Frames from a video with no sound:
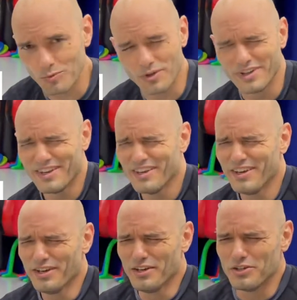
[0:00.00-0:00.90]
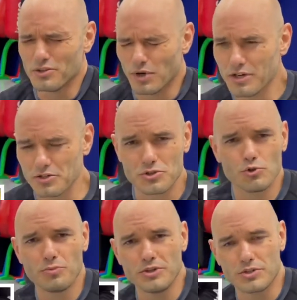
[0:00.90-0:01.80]
well, you know, I just do
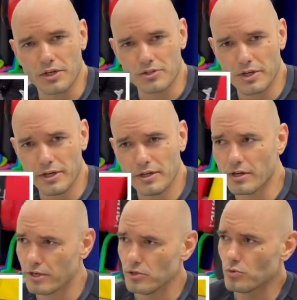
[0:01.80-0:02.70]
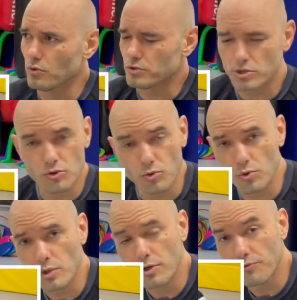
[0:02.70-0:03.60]
BJJ and you don't
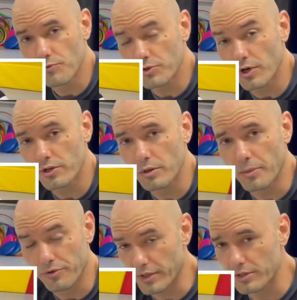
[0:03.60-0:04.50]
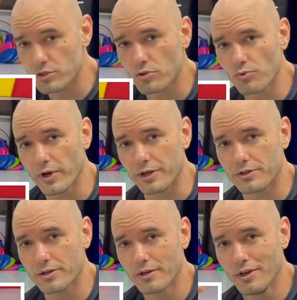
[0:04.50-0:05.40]
score for donkey mount. That is correct,
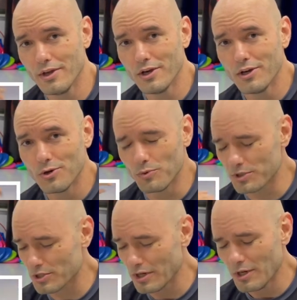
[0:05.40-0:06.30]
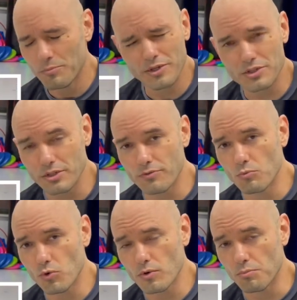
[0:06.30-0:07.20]
which makes it even
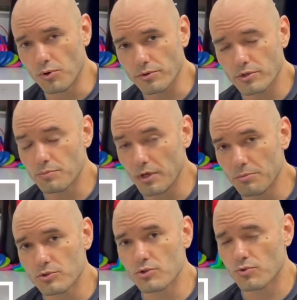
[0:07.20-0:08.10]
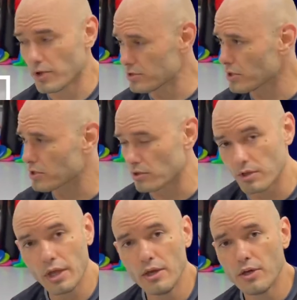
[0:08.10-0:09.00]
more important to be able to transition
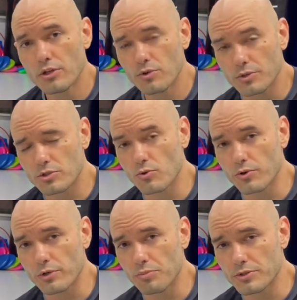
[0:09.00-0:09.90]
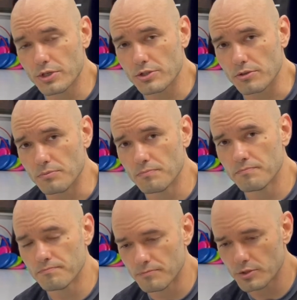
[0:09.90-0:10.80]
to a scoring position.
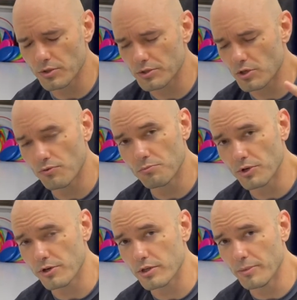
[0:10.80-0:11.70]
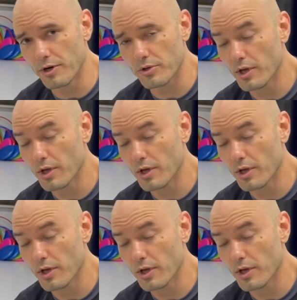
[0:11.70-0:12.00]
So let's go from donkey mount